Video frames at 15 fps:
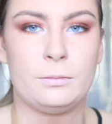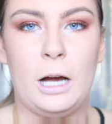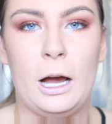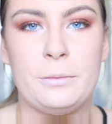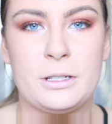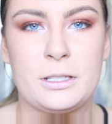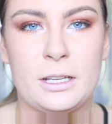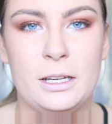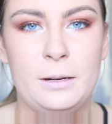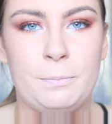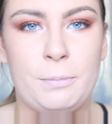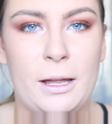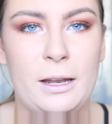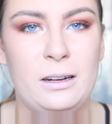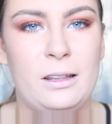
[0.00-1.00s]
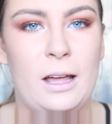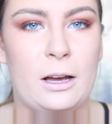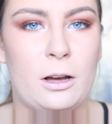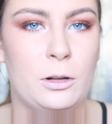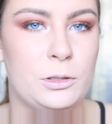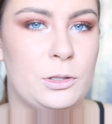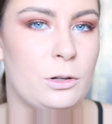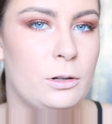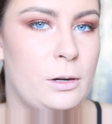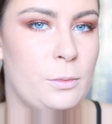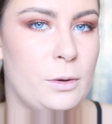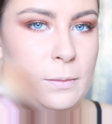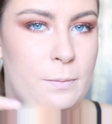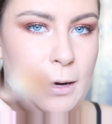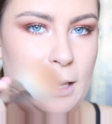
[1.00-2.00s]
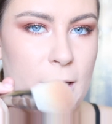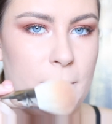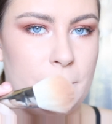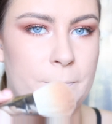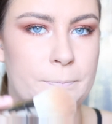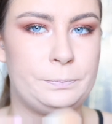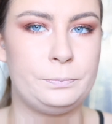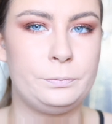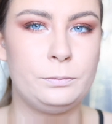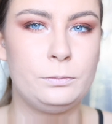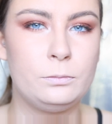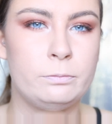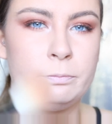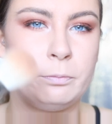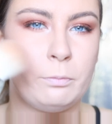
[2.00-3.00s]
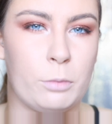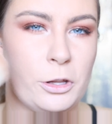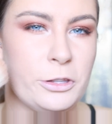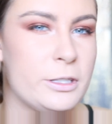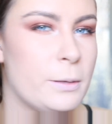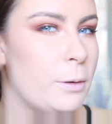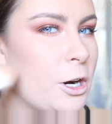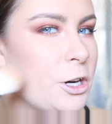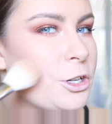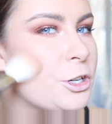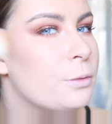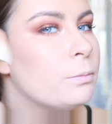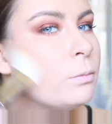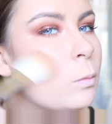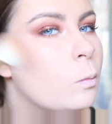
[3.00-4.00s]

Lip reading: I'm just going to blend that contour in with my bronzer brush.